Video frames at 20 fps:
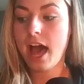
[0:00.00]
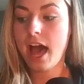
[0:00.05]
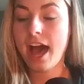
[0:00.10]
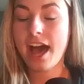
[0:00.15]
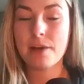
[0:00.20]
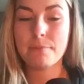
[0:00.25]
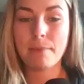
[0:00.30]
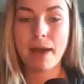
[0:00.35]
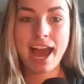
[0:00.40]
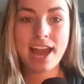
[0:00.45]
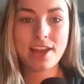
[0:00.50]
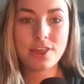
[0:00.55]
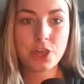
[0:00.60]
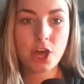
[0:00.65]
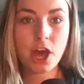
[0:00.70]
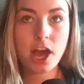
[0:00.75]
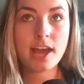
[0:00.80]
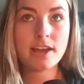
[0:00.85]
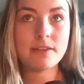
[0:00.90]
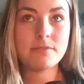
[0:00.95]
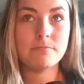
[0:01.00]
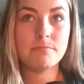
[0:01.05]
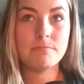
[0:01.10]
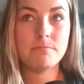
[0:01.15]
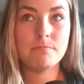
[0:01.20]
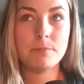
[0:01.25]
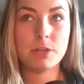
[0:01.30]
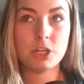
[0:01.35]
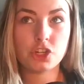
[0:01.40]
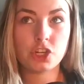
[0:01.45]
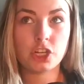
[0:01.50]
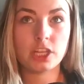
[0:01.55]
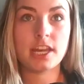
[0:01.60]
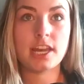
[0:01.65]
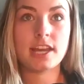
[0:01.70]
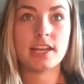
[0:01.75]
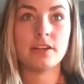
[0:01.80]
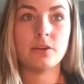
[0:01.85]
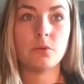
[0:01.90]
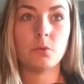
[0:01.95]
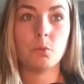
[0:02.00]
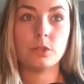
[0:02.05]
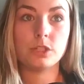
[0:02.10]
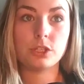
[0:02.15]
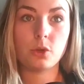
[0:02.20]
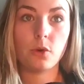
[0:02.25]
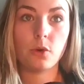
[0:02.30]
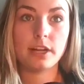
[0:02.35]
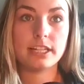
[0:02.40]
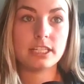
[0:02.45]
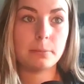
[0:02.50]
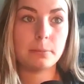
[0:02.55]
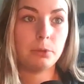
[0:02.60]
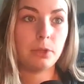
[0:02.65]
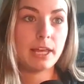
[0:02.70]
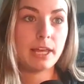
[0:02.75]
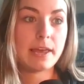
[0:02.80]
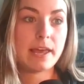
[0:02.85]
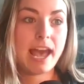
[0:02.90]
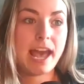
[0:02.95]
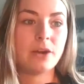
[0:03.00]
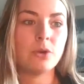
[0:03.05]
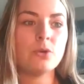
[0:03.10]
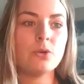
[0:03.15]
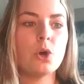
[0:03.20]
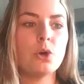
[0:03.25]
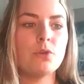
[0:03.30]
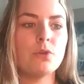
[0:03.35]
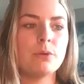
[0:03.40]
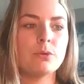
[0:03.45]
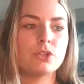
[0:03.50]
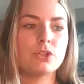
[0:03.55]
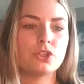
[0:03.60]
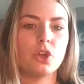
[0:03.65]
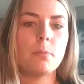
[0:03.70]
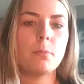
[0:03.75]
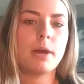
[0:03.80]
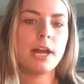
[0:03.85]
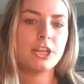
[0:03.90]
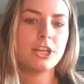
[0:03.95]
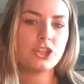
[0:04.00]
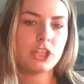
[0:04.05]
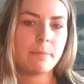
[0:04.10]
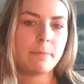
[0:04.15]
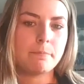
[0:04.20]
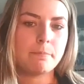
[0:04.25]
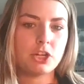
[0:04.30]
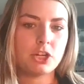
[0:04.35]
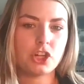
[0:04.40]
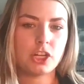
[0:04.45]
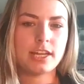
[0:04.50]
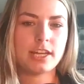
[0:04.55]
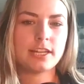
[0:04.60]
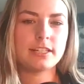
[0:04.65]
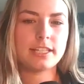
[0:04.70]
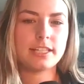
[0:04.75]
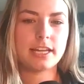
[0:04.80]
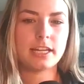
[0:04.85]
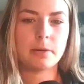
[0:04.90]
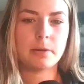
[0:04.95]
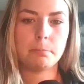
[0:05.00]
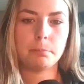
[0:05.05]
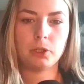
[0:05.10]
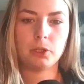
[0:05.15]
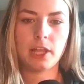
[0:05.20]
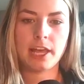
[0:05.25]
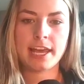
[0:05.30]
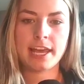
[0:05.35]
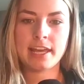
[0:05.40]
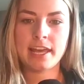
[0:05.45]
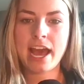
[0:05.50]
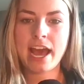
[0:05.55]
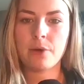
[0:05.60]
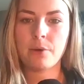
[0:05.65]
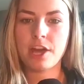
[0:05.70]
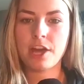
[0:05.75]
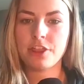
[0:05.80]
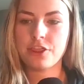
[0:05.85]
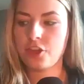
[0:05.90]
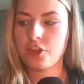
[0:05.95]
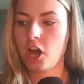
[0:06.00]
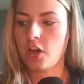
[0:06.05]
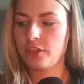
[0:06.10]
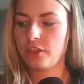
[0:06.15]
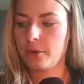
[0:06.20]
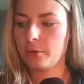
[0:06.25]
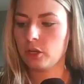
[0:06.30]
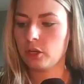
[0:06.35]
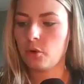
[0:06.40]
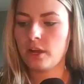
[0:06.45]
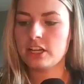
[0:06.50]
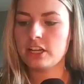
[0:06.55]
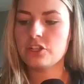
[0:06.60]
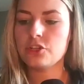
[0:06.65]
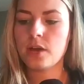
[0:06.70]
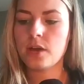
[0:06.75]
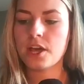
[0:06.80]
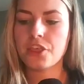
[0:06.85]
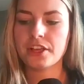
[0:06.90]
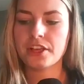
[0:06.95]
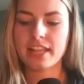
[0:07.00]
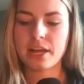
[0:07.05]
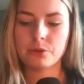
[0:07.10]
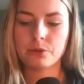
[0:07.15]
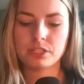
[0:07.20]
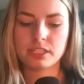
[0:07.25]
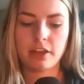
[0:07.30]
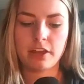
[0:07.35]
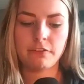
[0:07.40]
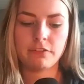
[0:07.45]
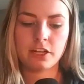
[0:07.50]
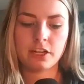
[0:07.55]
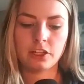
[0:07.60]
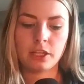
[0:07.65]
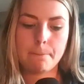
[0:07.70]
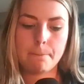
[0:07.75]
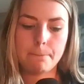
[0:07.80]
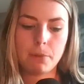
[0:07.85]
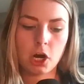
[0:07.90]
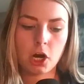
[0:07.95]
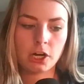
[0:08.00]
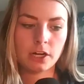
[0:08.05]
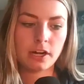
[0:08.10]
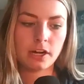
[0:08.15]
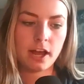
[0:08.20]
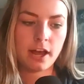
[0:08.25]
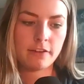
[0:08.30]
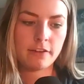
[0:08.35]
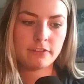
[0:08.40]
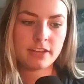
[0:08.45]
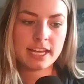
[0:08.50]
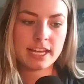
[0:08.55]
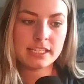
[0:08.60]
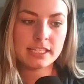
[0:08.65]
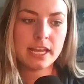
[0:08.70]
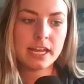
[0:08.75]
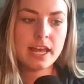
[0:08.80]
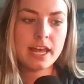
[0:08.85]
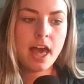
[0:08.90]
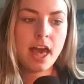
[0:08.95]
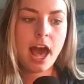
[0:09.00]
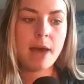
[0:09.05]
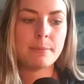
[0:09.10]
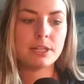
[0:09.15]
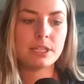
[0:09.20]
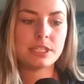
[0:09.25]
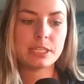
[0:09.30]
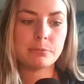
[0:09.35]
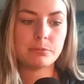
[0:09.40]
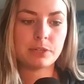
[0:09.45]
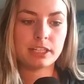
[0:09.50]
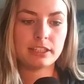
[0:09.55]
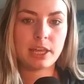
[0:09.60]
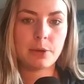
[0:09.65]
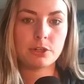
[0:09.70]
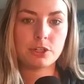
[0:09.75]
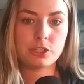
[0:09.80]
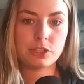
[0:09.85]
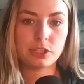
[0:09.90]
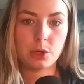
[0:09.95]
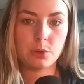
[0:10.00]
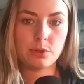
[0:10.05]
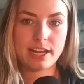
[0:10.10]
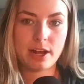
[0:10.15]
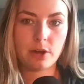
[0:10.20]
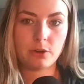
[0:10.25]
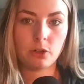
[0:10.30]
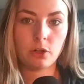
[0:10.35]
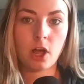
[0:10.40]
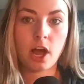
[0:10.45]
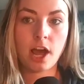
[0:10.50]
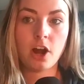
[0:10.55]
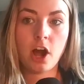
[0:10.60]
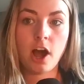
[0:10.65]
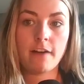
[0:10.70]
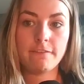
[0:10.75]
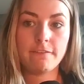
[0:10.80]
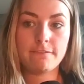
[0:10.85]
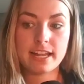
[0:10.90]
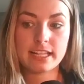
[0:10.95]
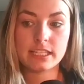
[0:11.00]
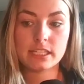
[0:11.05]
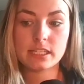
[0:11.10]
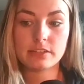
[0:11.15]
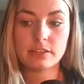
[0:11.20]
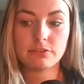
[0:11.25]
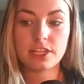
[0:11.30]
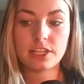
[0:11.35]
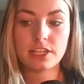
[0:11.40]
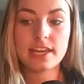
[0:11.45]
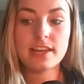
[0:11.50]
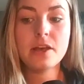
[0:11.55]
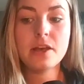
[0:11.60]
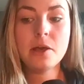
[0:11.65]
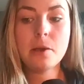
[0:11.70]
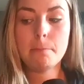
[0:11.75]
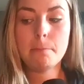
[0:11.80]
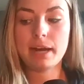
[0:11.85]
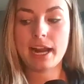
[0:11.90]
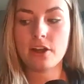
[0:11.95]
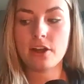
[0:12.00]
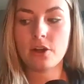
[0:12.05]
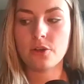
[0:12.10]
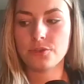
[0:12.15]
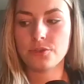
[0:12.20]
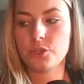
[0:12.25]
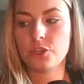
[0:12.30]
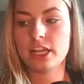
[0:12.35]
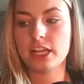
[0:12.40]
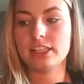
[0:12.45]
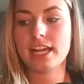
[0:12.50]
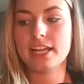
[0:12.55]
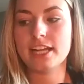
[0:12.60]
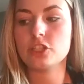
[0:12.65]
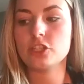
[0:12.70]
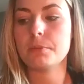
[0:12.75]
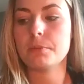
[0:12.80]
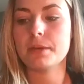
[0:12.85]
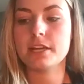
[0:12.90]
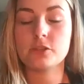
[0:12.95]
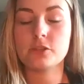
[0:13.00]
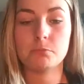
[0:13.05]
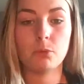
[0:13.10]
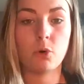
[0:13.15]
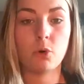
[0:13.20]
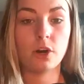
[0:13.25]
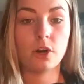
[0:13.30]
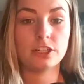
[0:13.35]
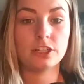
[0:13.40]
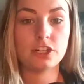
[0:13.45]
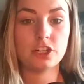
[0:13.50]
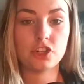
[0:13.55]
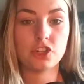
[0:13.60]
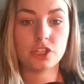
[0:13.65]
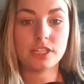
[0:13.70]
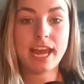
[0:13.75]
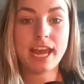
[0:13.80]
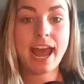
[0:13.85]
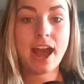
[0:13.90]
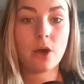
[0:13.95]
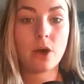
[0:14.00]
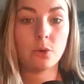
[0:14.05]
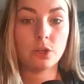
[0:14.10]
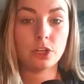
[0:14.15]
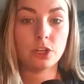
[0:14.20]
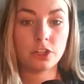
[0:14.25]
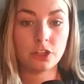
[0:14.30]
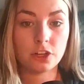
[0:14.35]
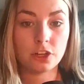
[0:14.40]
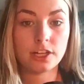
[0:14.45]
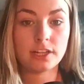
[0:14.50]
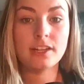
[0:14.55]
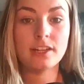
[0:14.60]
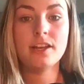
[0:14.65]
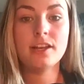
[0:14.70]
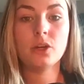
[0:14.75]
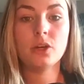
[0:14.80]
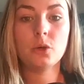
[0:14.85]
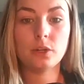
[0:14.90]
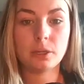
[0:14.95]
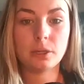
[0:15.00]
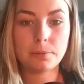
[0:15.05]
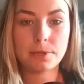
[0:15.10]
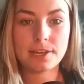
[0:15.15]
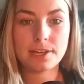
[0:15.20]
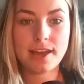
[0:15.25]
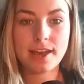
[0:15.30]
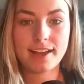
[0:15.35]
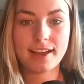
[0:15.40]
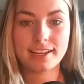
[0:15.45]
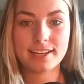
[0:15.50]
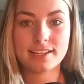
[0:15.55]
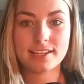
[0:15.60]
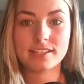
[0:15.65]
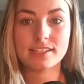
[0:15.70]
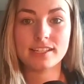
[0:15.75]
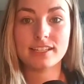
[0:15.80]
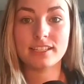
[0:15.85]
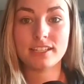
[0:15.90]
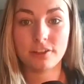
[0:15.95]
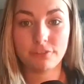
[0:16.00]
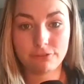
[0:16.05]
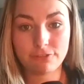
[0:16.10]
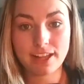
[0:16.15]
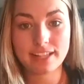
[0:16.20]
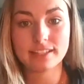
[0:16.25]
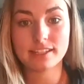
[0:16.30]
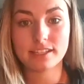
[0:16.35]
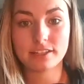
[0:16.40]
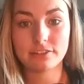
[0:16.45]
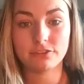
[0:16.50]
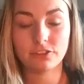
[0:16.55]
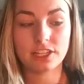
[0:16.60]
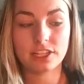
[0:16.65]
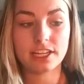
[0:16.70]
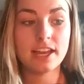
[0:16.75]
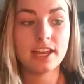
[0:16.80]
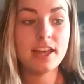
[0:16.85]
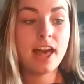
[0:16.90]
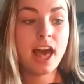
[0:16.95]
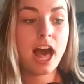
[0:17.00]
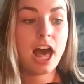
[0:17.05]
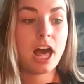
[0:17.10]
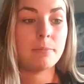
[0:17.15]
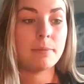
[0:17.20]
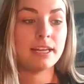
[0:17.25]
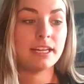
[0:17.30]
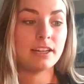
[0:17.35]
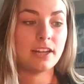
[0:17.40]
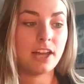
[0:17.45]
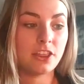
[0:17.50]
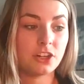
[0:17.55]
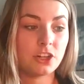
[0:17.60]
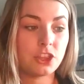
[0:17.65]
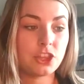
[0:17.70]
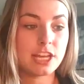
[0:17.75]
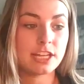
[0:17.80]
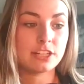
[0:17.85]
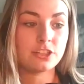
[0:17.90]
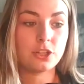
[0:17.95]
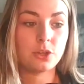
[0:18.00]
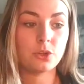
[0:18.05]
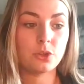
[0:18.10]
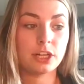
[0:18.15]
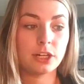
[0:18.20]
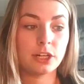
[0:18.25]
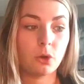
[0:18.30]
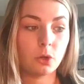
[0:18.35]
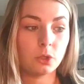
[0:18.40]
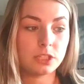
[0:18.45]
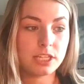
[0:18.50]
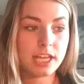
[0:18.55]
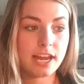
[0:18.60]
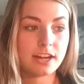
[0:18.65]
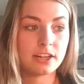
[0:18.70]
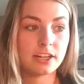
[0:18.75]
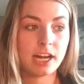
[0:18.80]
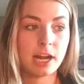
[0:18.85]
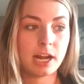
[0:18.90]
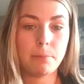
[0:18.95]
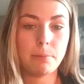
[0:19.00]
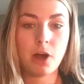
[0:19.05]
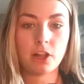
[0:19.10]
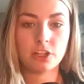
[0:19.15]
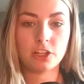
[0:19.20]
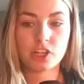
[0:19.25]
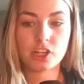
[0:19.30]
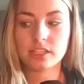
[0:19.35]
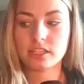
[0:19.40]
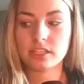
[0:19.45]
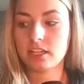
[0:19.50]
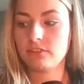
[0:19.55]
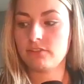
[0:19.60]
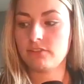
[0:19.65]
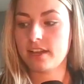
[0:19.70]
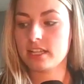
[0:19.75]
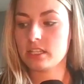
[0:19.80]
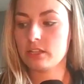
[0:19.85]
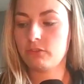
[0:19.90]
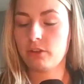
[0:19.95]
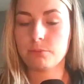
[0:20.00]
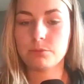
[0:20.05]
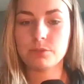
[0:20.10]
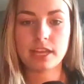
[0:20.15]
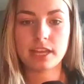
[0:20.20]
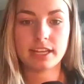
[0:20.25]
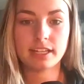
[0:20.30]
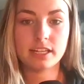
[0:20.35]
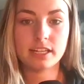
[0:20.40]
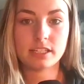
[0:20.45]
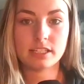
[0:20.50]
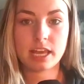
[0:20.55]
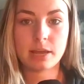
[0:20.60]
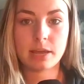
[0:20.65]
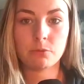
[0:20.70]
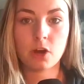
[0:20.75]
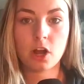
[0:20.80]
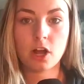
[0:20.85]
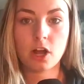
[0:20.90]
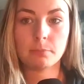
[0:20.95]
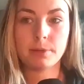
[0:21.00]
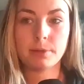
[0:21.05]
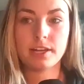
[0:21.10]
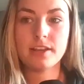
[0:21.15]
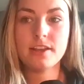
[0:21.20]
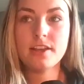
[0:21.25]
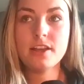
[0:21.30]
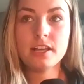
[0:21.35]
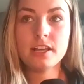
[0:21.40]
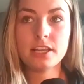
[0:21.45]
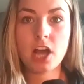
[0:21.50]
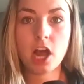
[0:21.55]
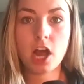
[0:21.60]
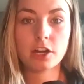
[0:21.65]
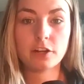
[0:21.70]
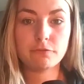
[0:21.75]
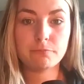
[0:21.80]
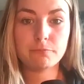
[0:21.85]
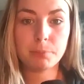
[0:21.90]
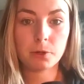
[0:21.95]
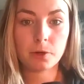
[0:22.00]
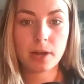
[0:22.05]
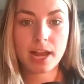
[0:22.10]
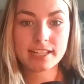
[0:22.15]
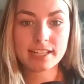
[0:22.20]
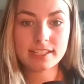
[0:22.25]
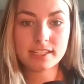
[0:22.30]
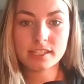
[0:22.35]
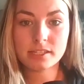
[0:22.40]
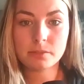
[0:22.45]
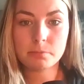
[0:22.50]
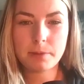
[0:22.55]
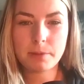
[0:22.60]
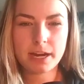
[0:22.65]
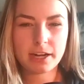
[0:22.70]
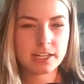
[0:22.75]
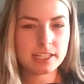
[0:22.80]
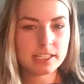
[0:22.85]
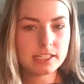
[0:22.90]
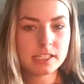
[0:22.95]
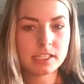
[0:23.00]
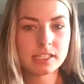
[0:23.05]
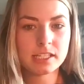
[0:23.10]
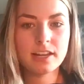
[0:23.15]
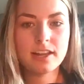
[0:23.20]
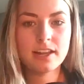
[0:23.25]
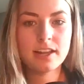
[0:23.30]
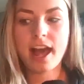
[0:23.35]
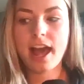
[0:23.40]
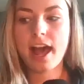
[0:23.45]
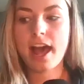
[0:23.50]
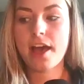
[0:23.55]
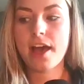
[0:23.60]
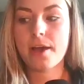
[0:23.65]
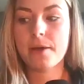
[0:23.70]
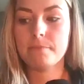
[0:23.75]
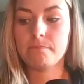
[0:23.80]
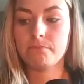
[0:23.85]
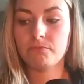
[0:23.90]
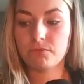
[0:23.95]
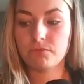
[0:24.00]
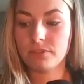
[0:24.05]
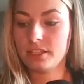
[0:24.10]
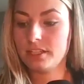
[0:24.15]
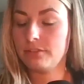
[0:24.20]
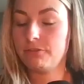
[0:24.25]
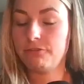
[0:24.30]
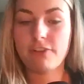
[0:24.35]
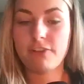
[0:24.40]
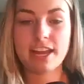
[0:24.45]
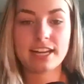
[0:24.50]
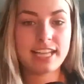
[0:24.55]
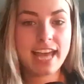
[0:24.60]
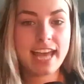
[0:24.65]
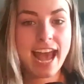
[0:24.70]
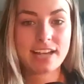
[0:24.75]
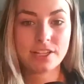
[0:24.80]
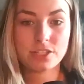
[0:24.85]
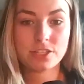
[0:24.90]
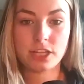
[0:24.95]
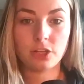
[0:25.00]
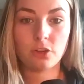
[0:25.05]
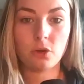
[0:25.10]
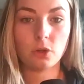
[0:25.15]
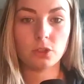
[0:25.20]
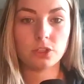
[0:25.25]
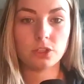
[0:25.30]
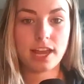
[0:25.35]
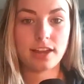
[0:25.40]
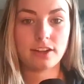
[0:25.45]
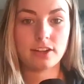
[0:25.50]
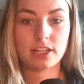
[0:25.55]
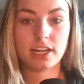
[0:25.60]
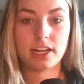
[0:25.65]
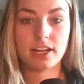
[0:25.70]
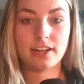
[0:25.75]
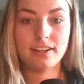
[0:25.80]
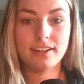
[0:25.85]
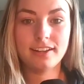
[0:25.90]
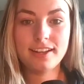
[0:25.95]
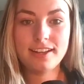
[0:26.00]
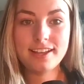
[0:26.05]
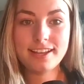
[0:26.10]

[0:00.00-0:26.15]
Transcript: Um, I thought Michigan was going to play. I don't know if it was so much that Michigan didn't play how I thought they were going to. I think that was definitely part of it. Um, it seemed like they were slowed down a lot offensively, but I also think that speaks more to just how good Quinnipiac is defensively. Um, and another thing too, their goaltender, I apologize in advance if I'm saying his name wrong, but Yaniv Perets, Perets, um, fantastic yeah, goaltender. Right to me.